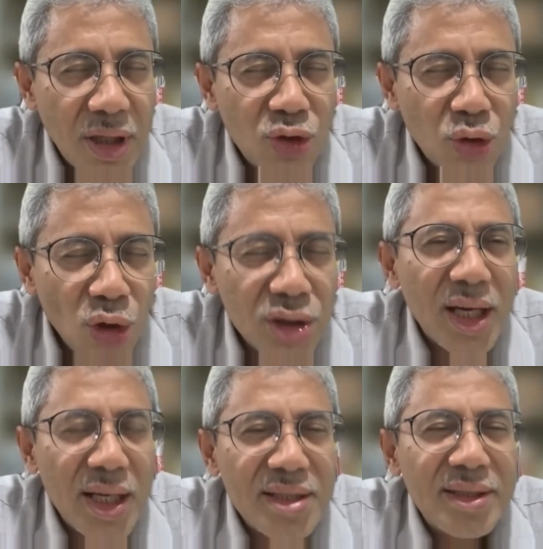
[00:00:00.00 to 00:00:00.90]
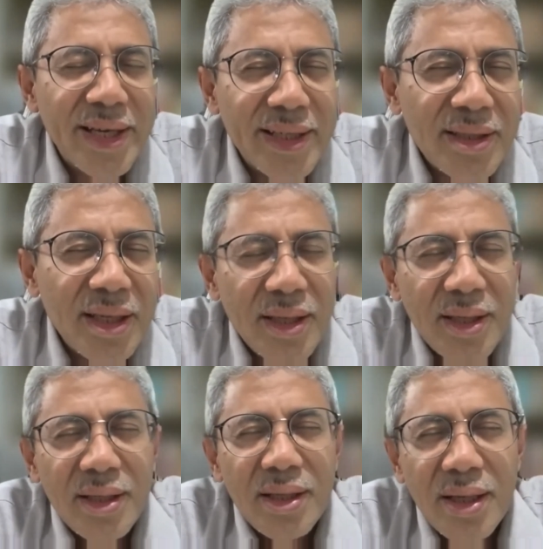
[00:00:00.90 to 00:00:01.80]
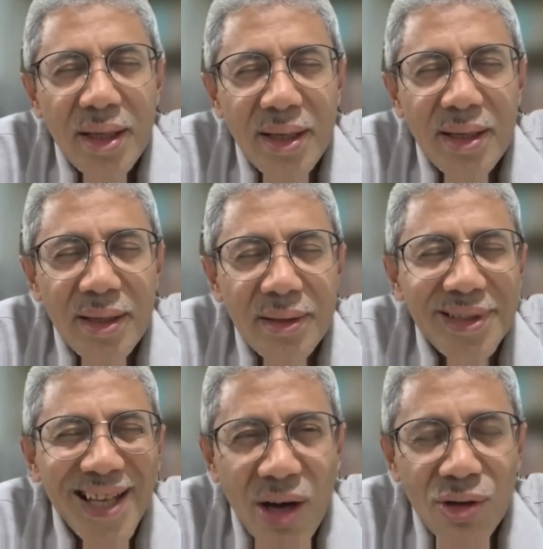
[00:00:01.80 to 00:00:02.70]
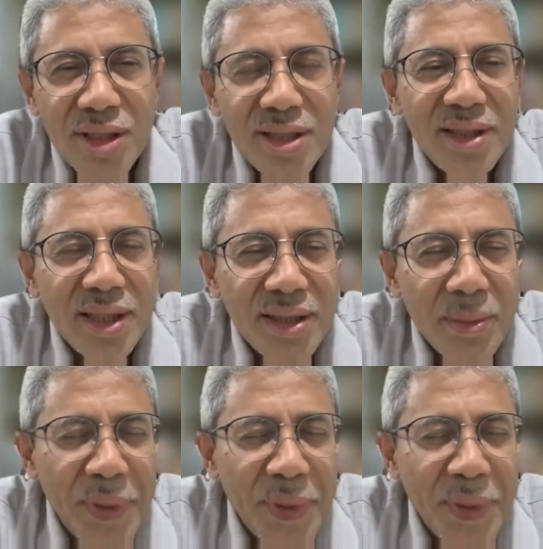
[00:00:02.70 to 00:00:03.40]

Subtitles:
told us that now is the